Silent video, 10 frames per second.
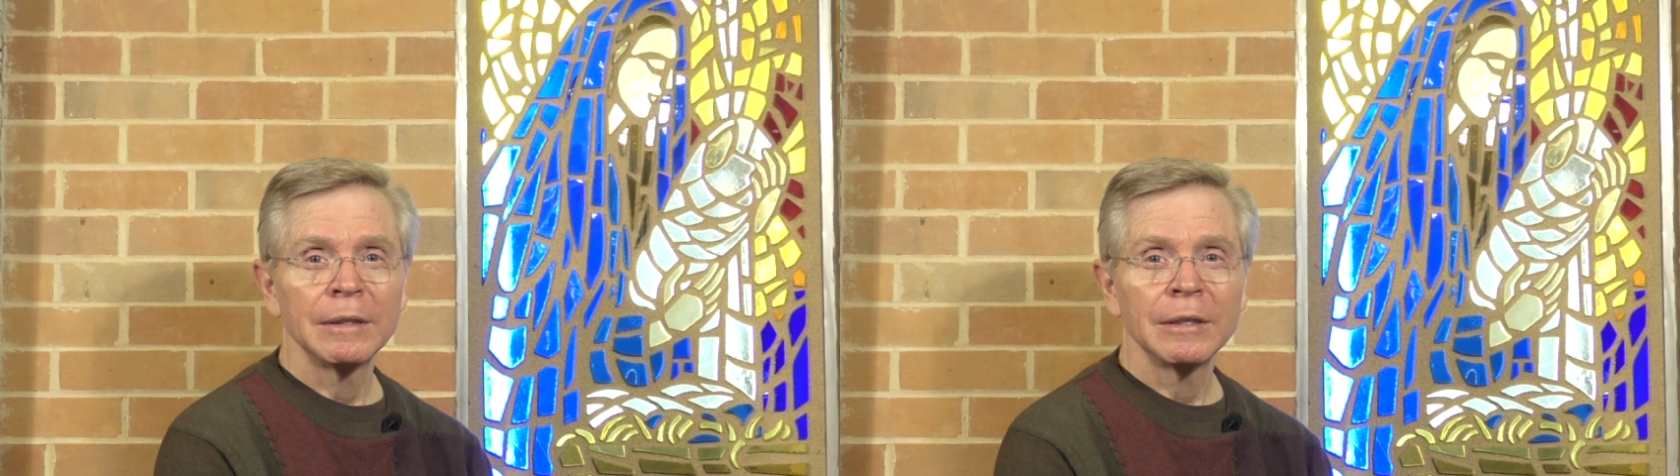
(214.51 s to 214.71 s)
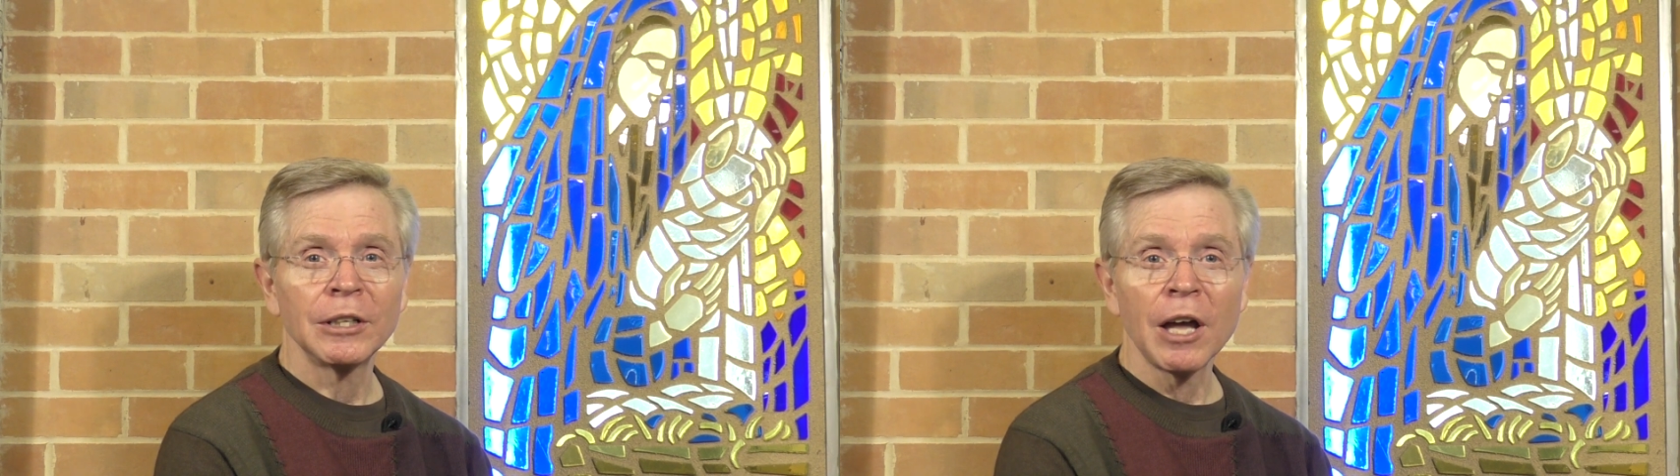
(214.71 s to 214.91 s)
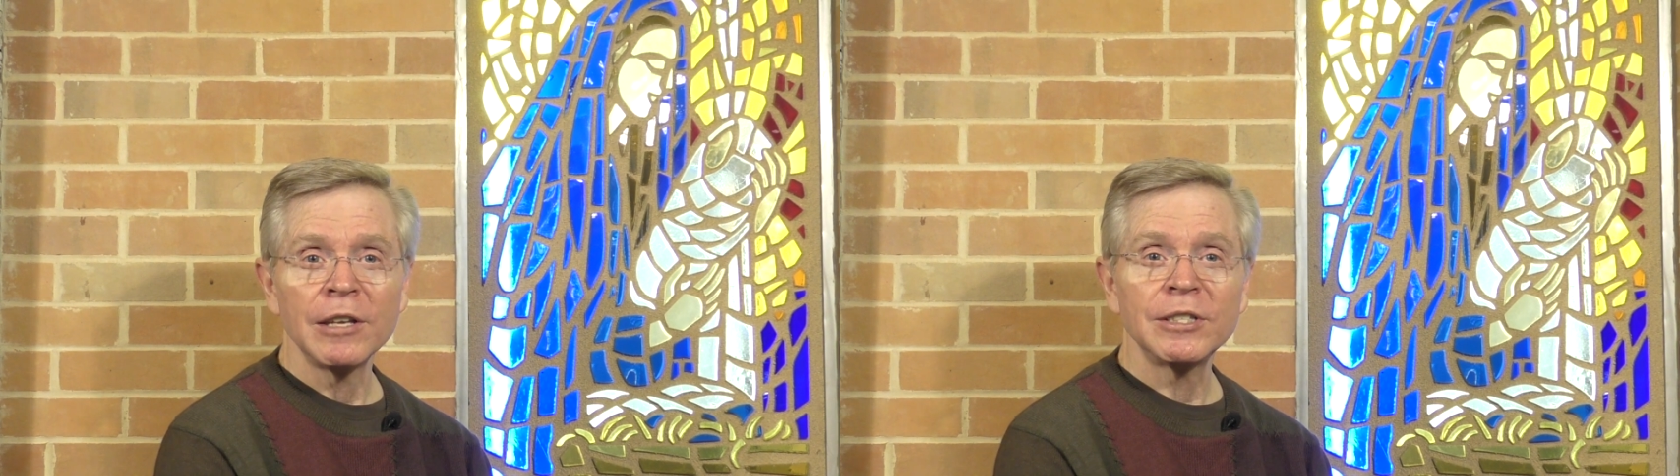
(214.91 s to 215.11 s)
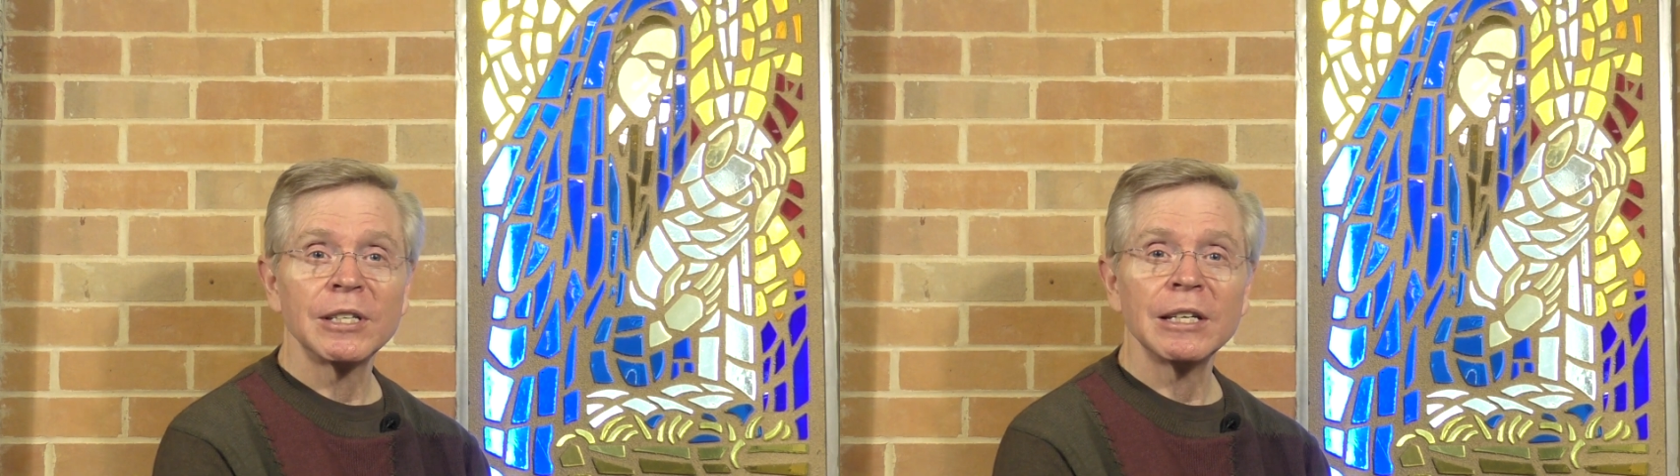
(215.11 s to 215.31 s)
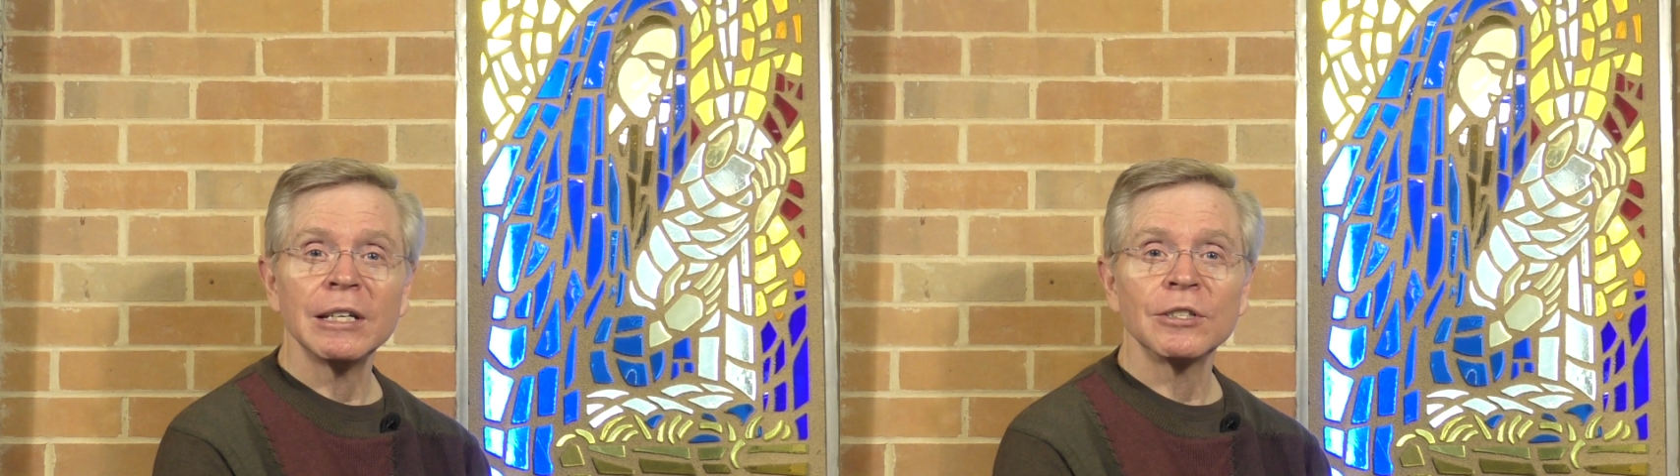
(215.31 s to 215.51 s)
The
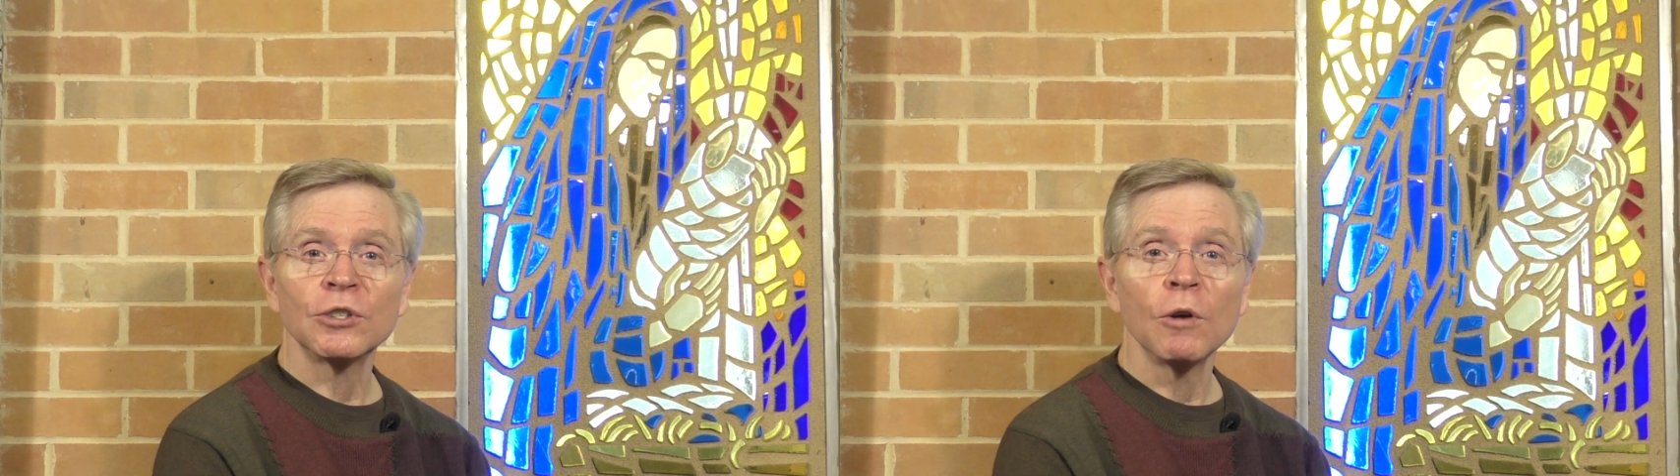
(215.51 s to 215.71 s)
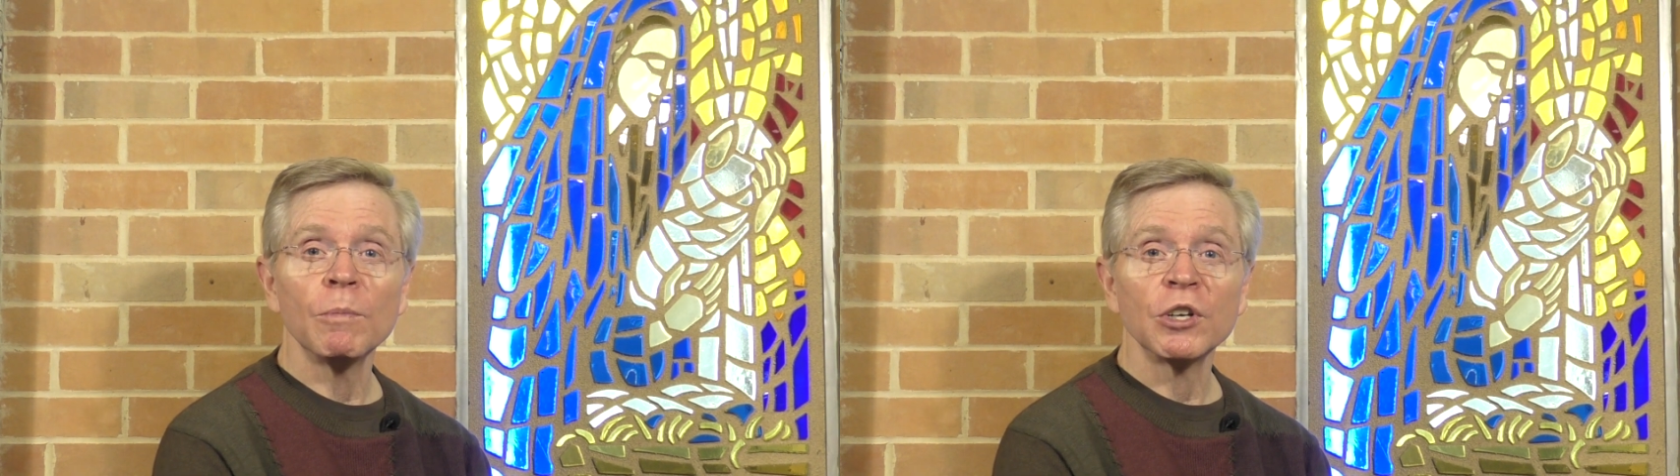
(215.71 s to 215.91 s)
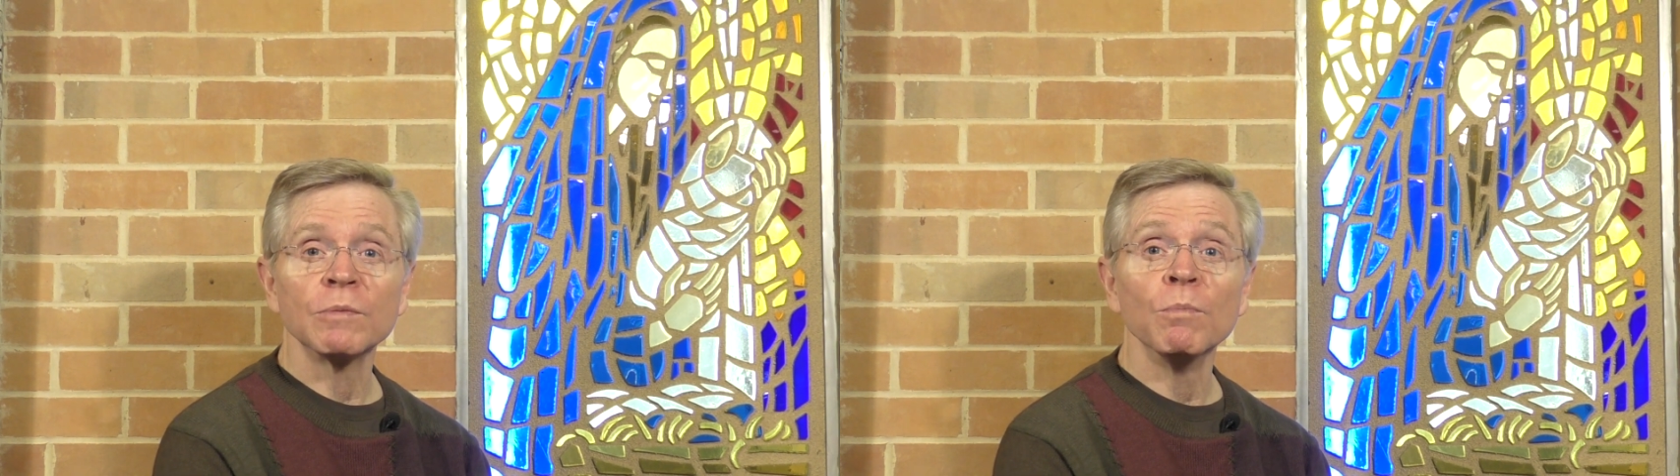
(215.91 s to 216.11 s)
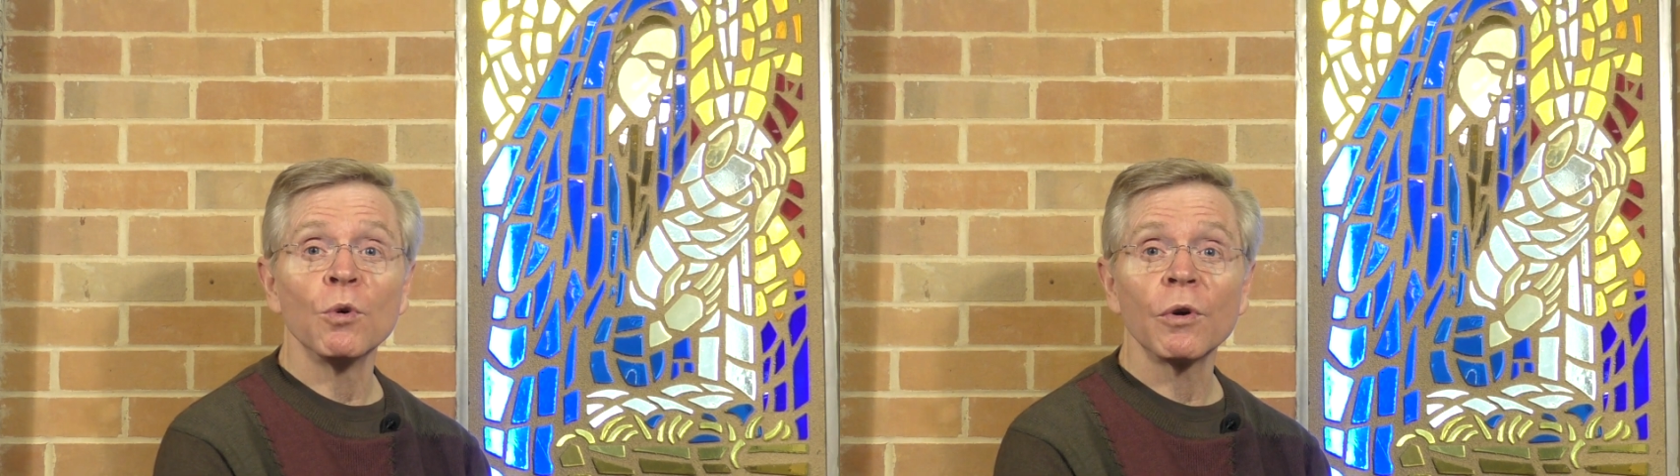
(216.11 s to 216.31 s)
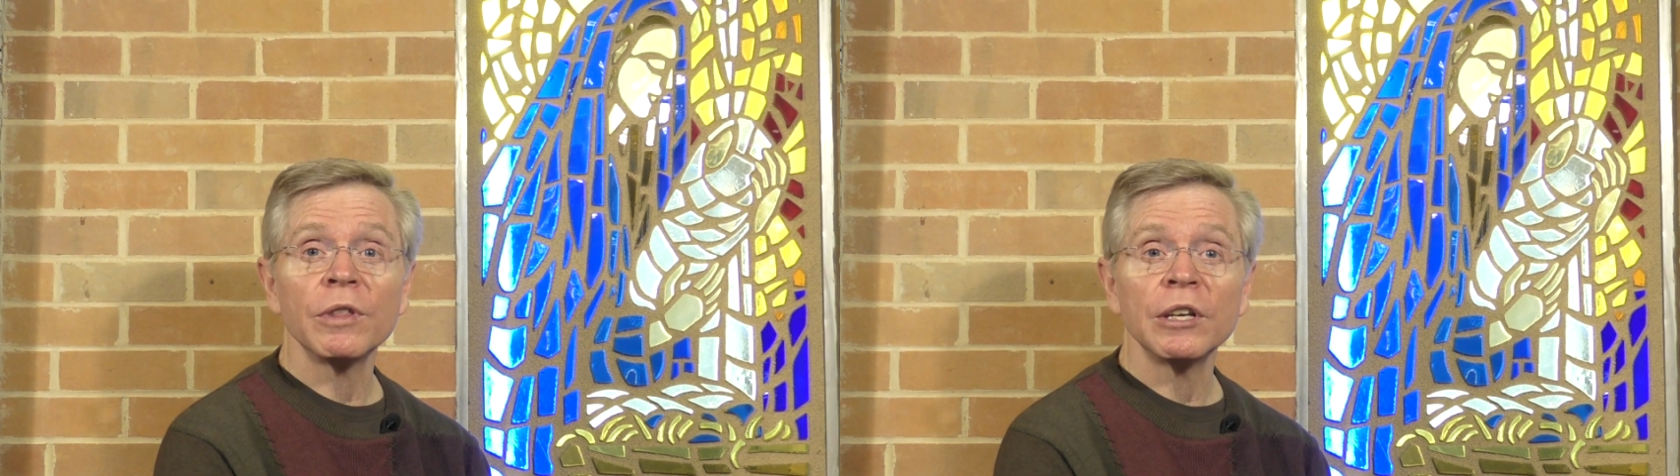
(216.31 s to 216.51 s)
constant is so much
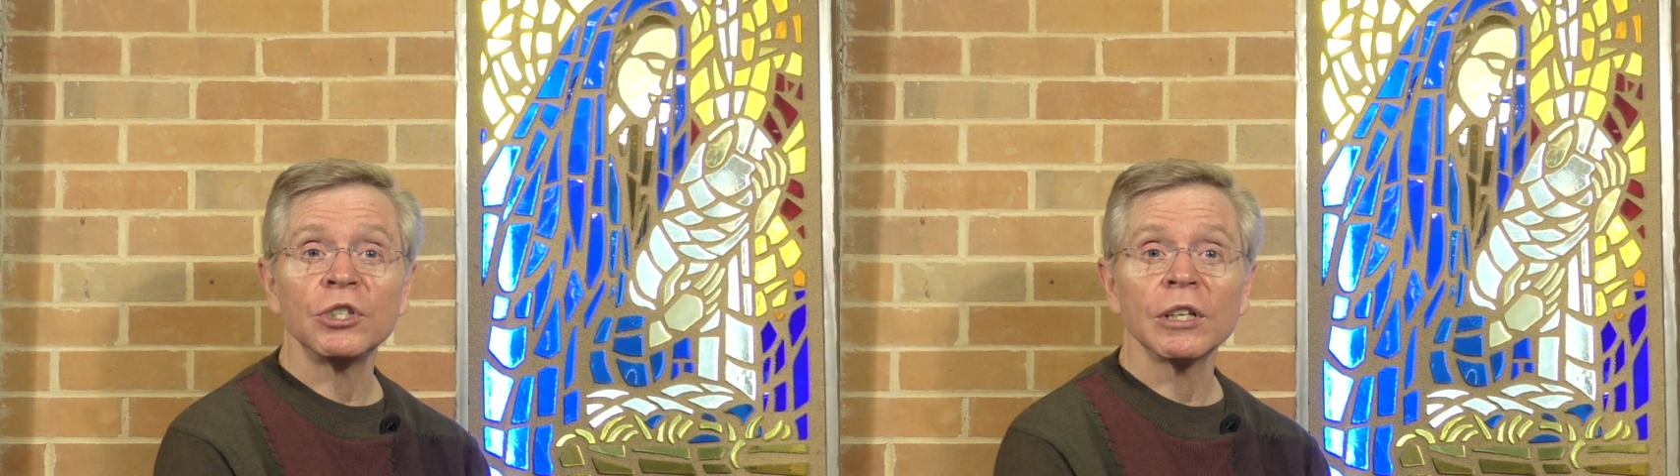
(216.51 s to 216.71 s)
more than